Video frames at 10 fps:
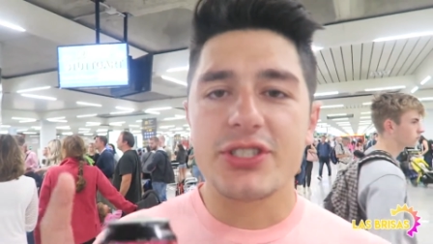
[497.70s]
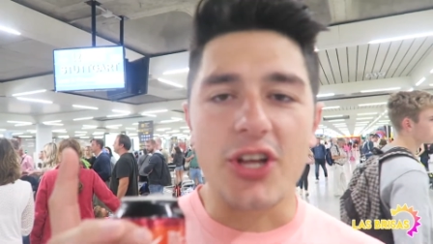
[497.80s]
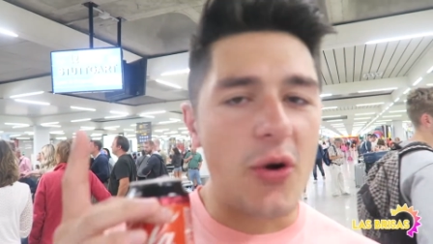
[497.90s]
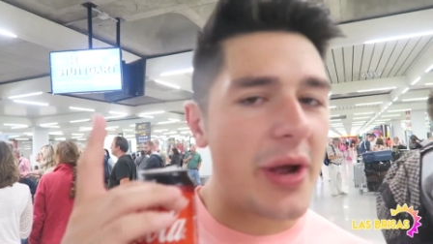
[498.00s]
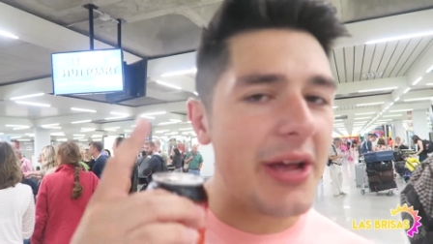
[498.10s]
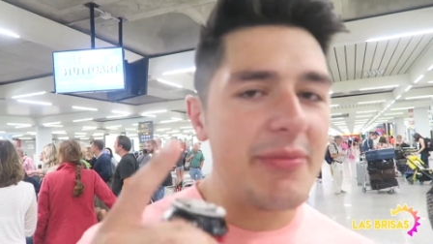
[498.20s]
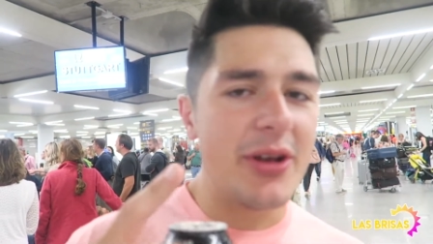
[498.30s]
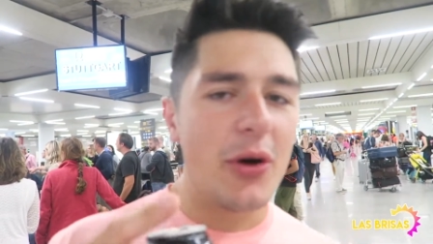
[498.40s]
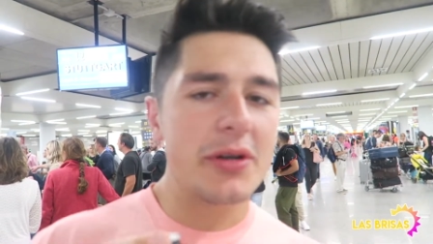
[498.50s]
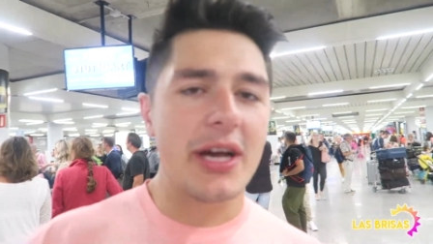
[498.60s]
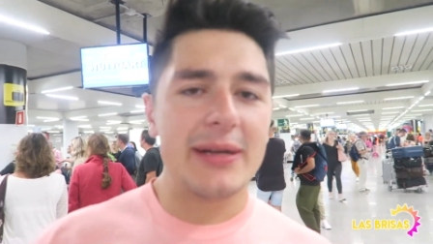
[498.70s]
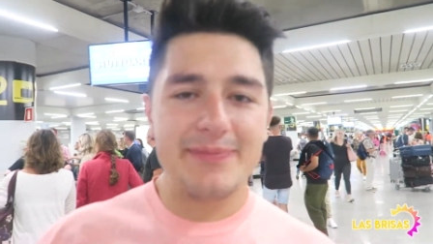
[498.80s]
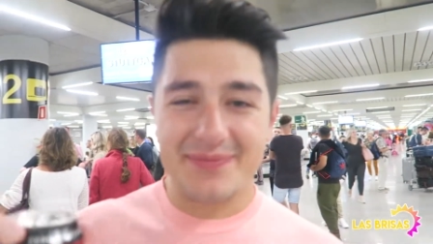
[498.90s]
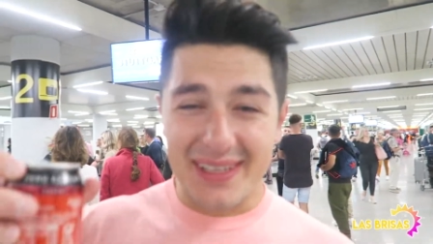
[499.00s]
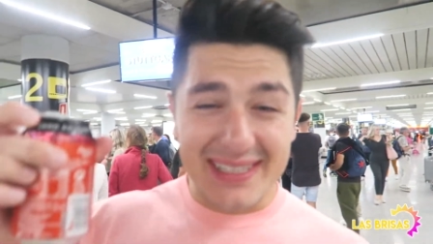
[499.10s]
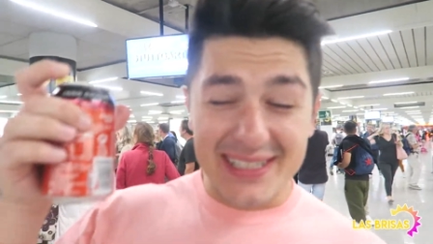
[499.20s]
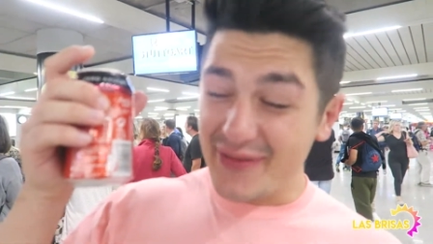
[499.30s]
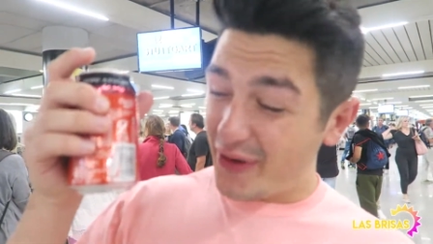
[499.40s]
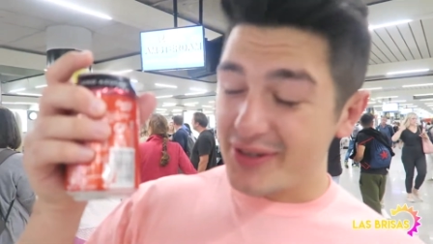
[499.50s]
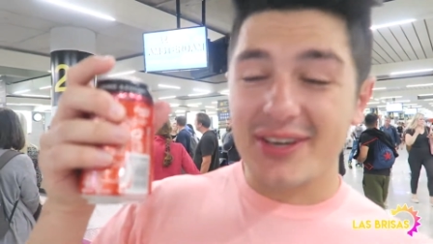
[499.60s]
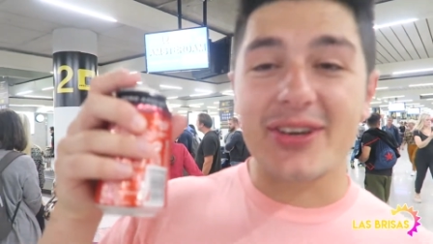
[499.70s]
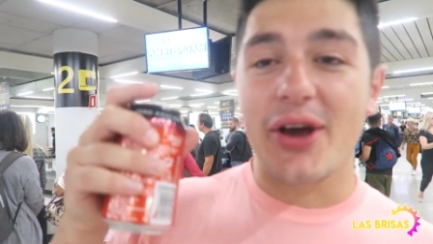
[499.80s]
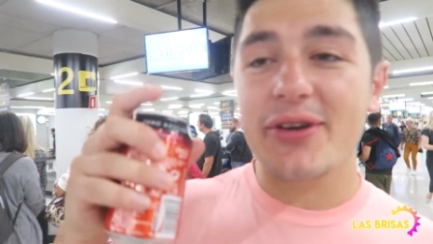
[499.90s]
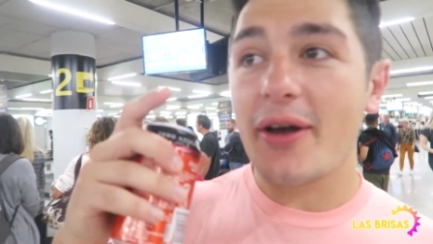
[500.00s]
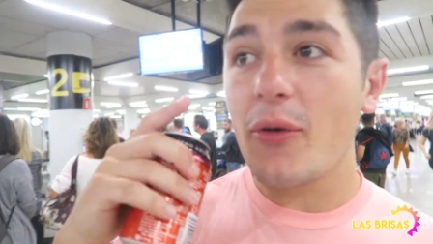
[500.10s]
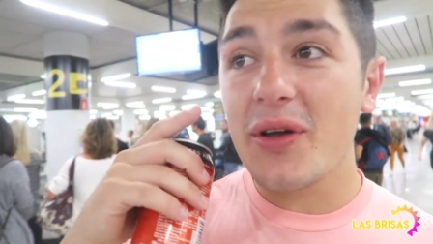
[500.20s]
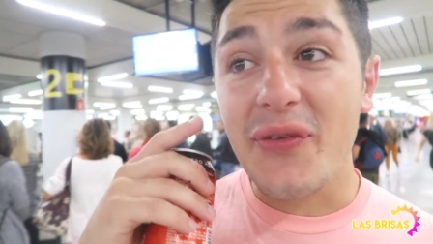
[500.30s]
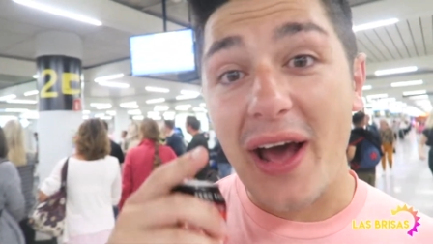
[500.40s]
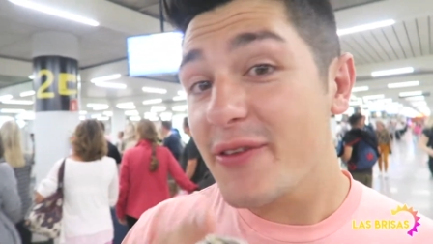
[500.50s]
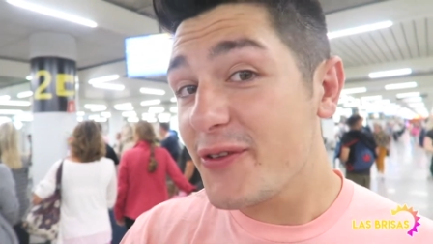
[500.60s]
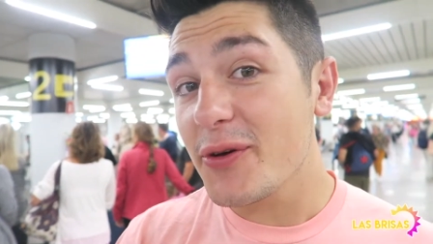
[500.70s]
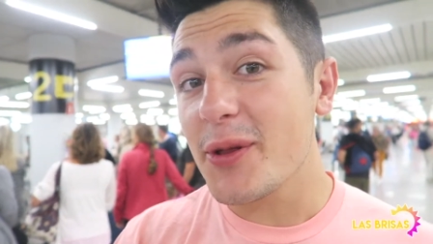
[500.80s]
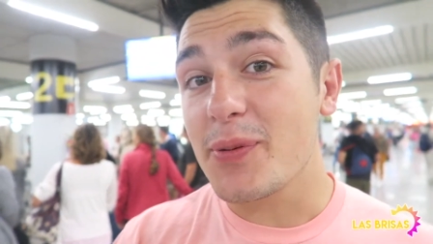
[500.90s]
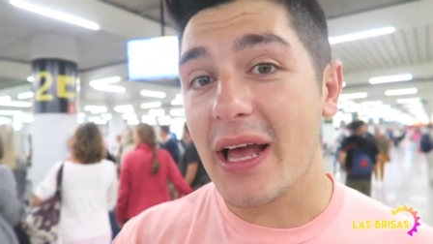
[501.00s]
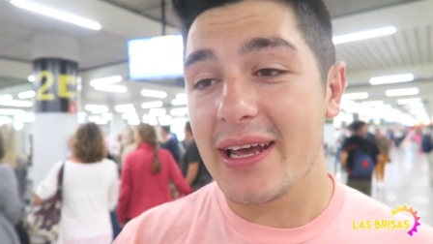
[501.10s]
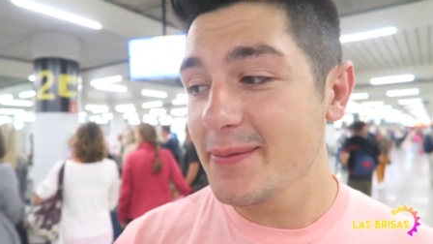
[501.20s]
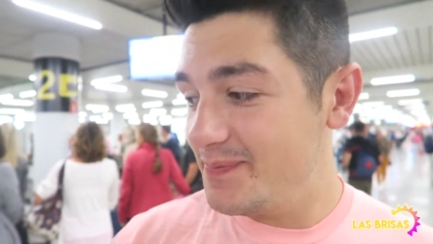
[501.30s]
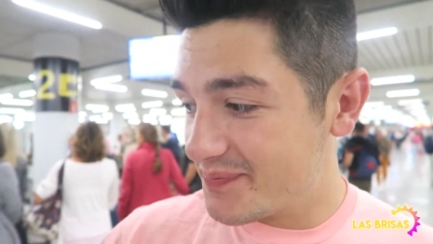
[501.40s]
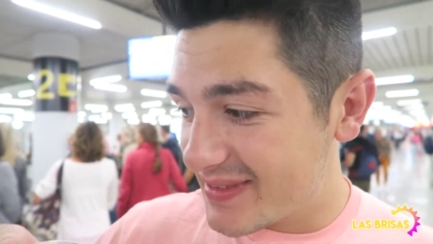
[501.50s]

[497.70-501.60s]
So we're in Mallorca. This is a vodka coke. We've had a few on the plane.